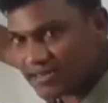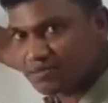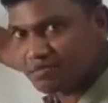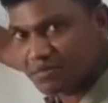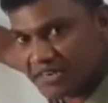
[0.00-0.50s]
at
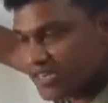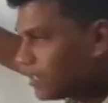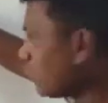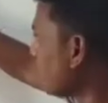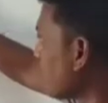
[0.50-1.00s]

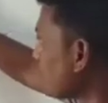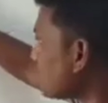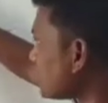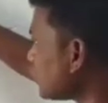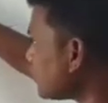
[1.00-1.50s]
middle,
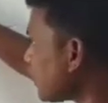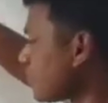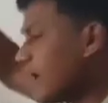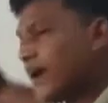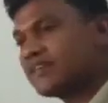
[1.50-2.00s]

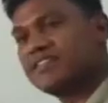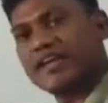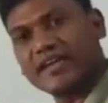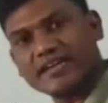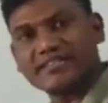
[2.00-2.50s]
thinner at
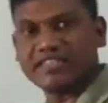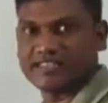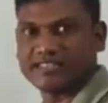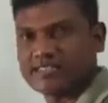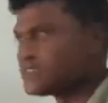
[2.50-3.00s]
the
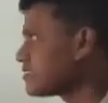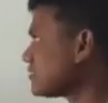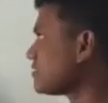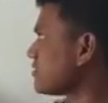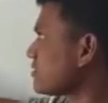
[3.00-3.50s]
edges,
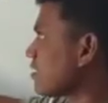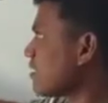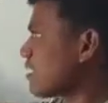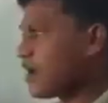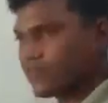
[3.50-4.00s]

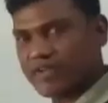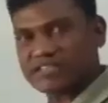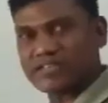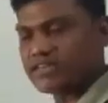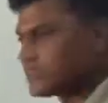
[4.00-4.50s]

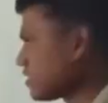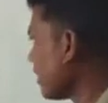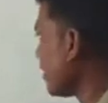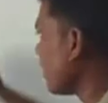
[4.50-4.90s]
convex lens.